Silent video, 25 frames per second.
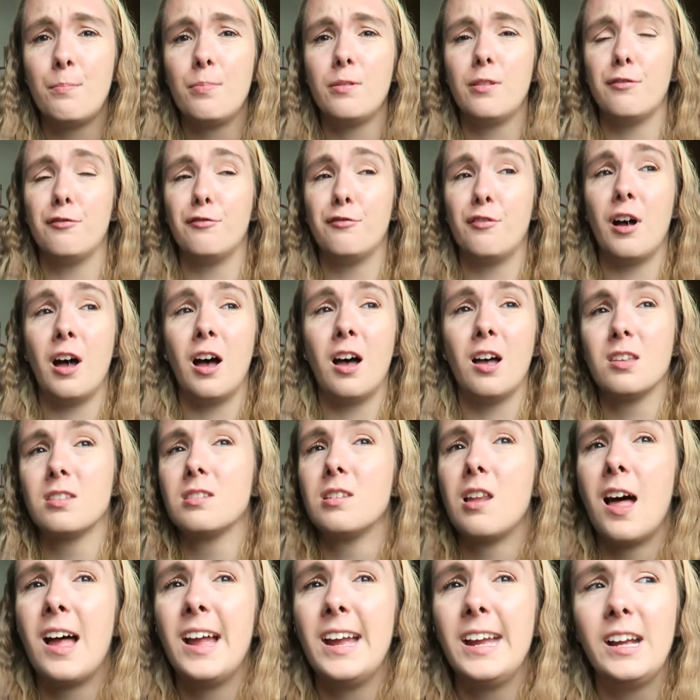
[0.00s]
but the
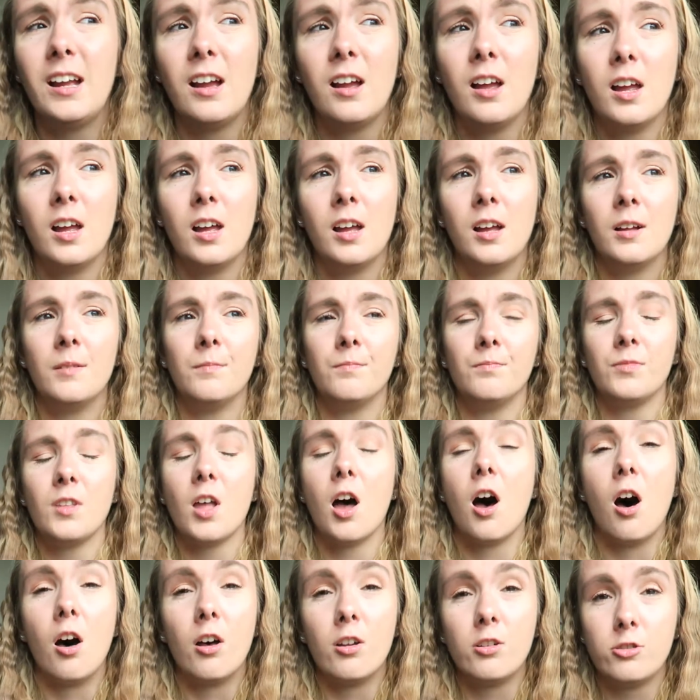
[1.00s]
first
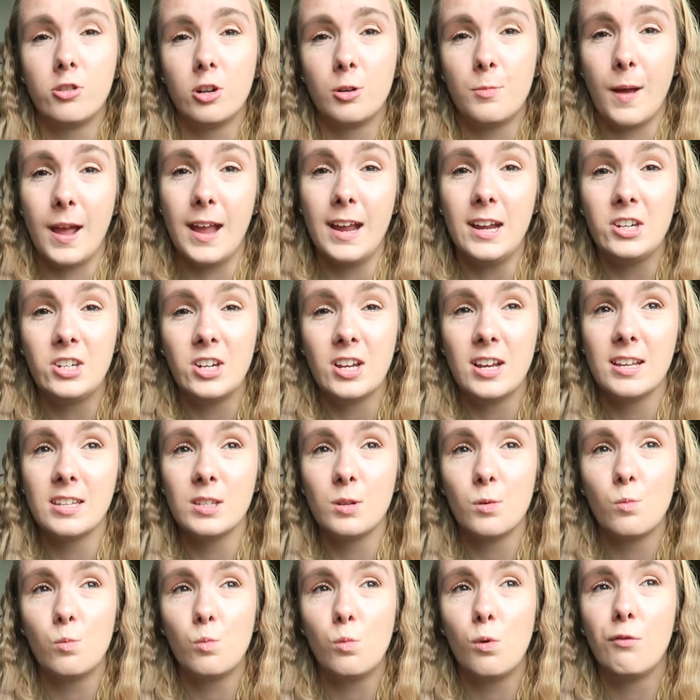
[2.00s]
100 pages
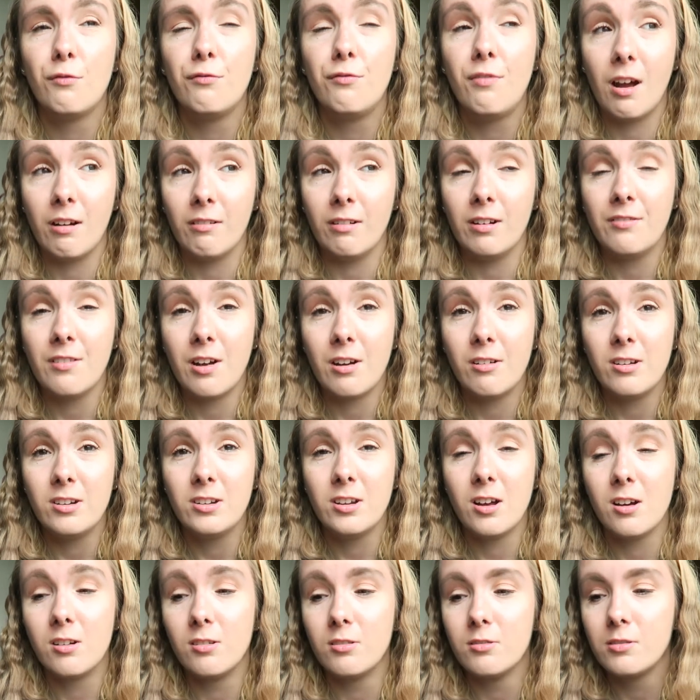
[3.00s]
were very
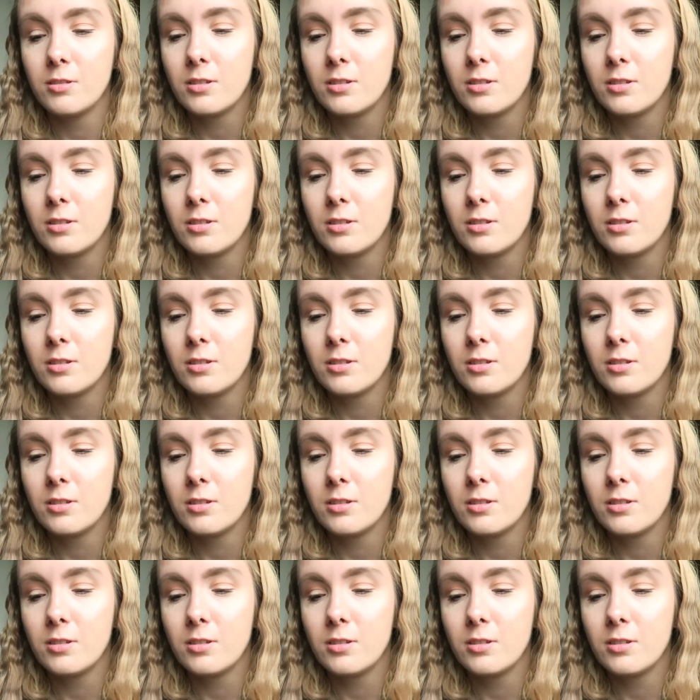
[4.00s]
dull,